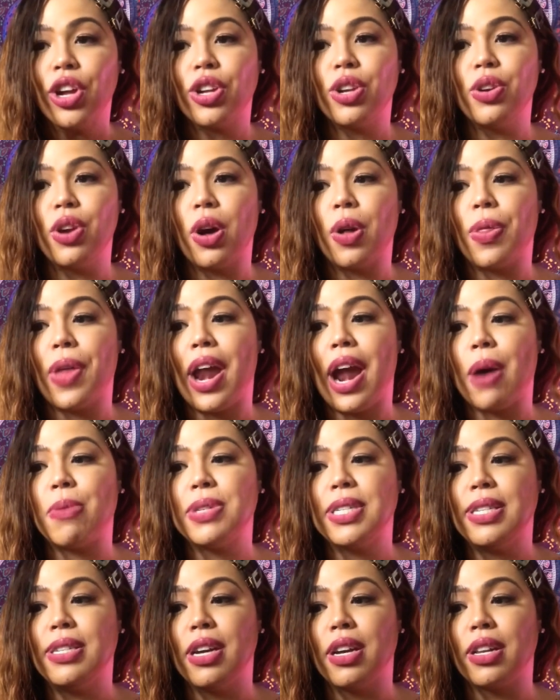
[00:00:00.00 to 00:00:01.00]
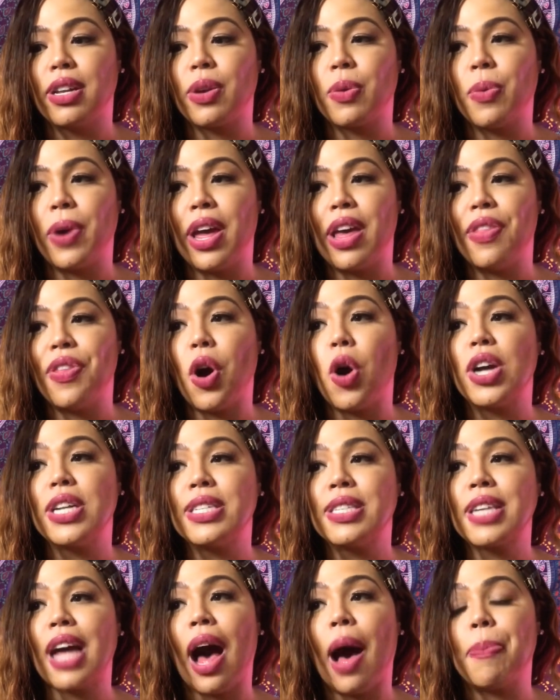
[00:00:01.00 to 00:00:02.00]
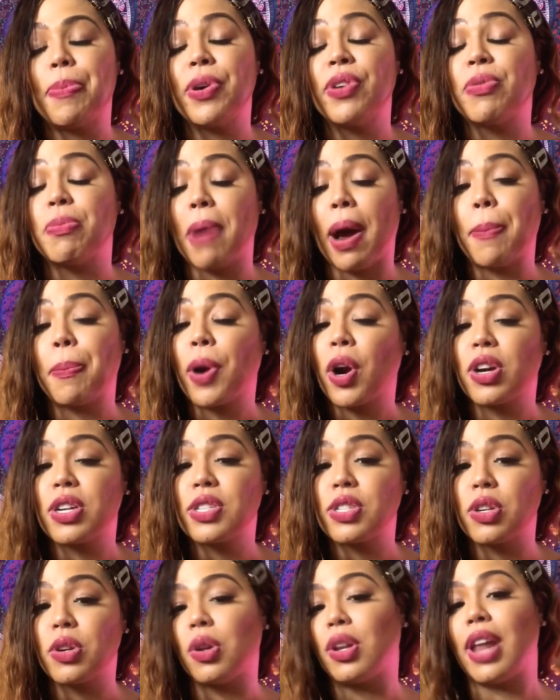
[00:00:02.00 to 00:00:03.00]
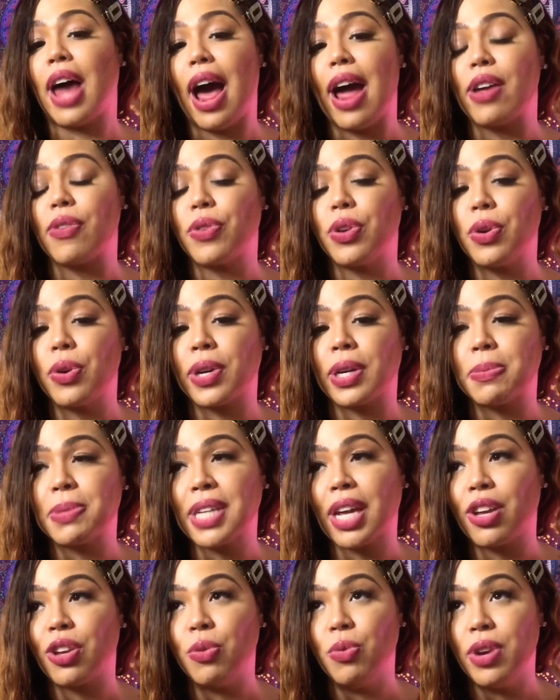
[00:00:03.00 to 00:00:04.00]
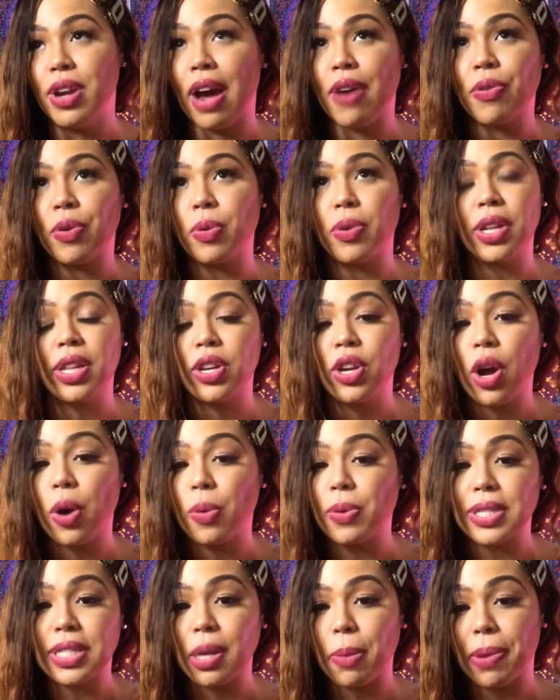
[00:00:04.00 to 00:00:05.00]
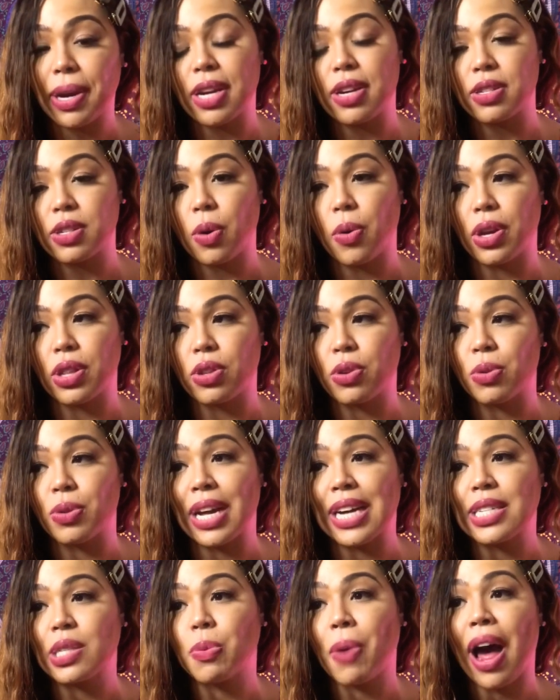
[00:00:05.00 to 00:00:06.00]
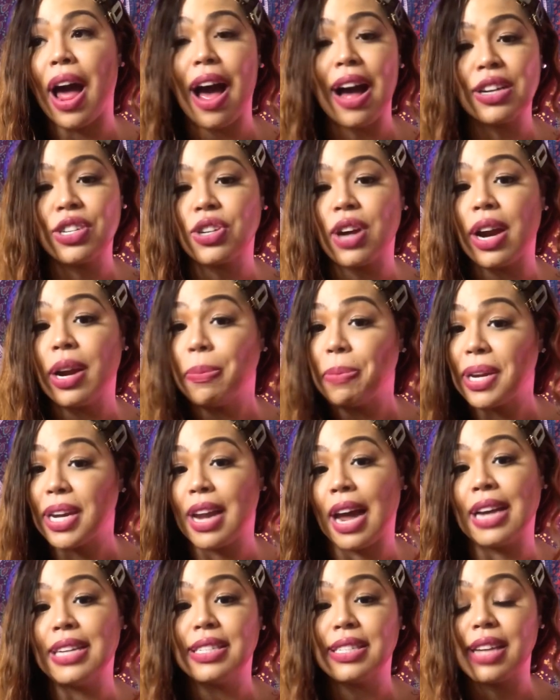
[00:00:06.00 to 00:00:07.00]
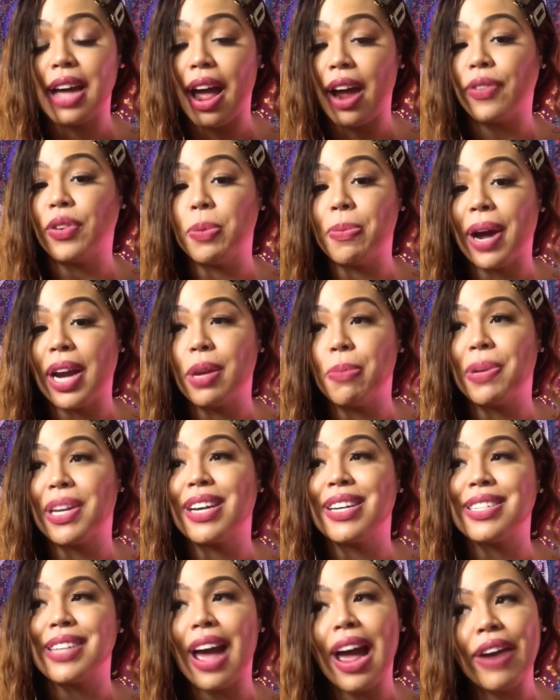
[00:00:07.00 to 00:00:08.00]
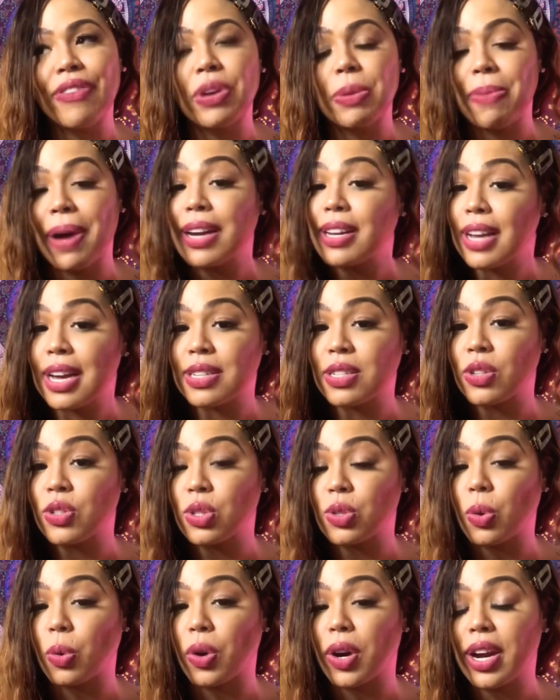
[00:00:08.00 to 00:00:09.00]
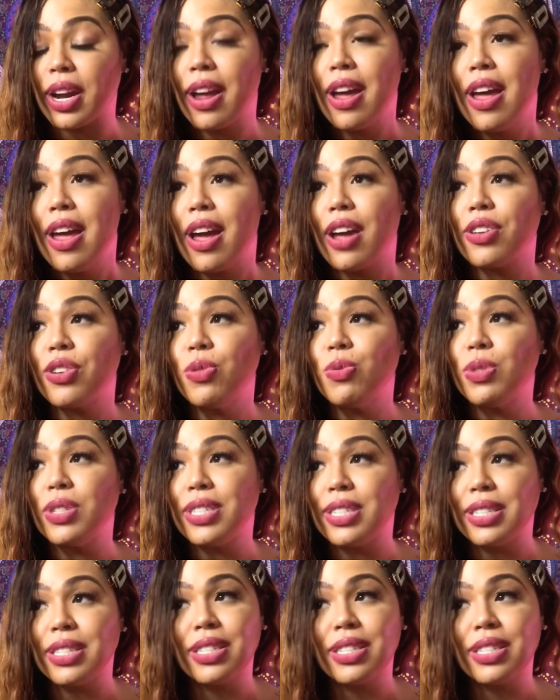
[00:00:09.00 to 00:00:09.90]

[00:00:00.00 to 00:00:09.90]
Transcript: you know, that I was dealing with on top of my personal life. You know what I'm saying? You never really know what somebody is going through. That's why I try to be nice to everybody, because everybody has a story, and you